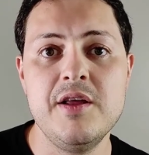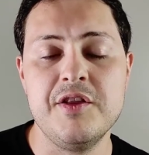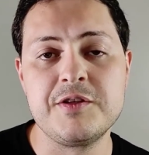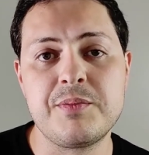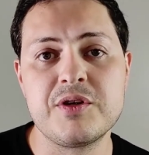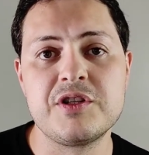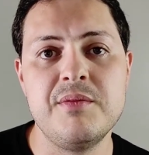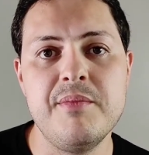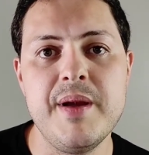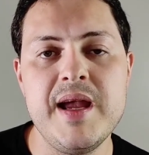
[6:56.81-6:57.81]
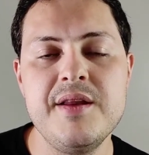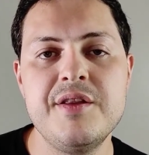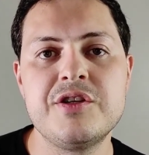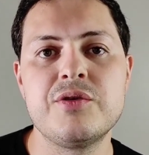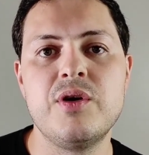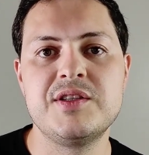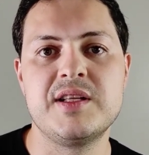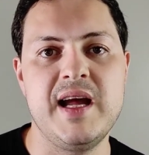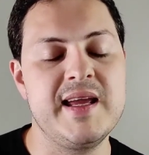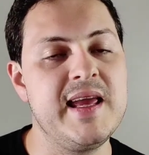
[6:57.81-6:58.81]
This person made the choice
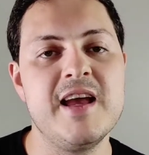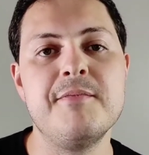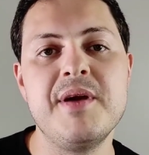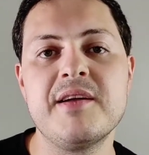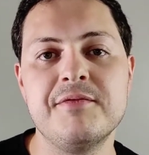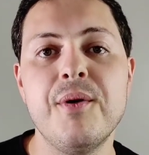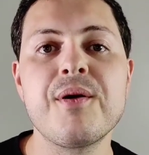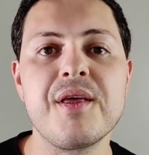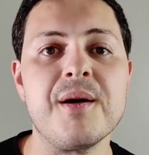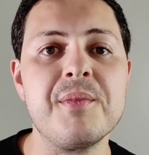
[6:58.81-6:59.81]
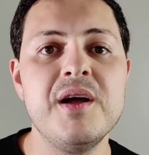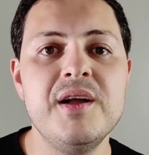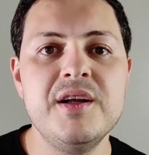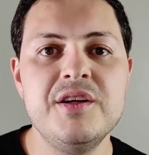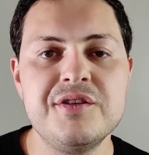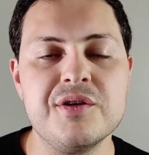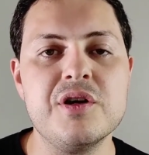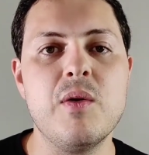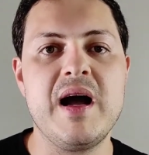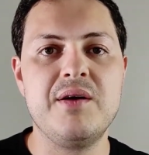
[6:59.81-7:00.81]
that I can't make for them, to
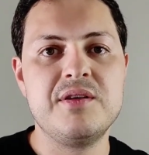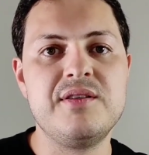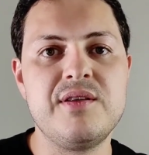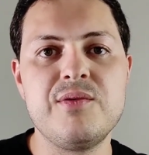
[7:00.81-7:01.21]
go out into the